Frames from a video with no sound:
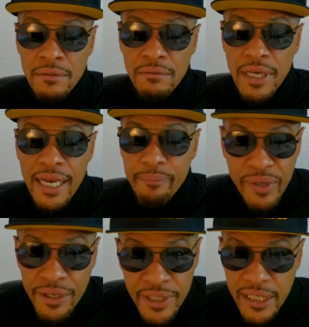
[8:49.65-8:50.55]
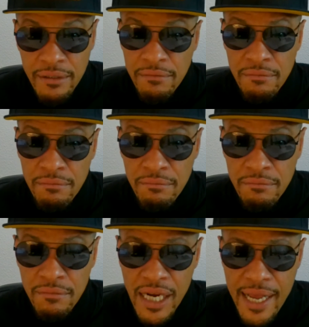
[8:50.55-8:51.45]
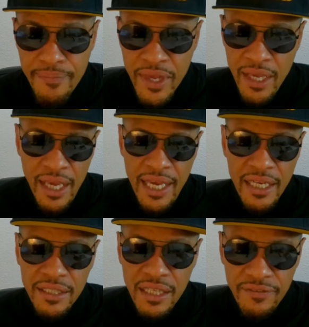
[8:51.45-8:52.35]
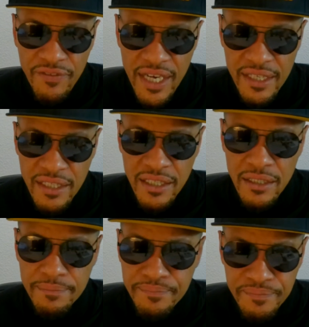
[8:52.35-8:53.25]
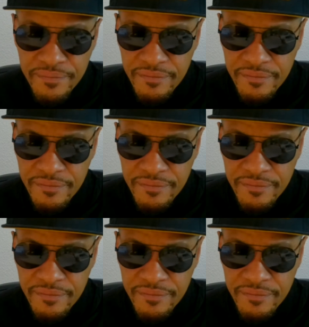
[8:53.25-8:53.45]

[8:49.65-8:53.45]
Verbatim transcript: Right? Period. Right? And another fight that um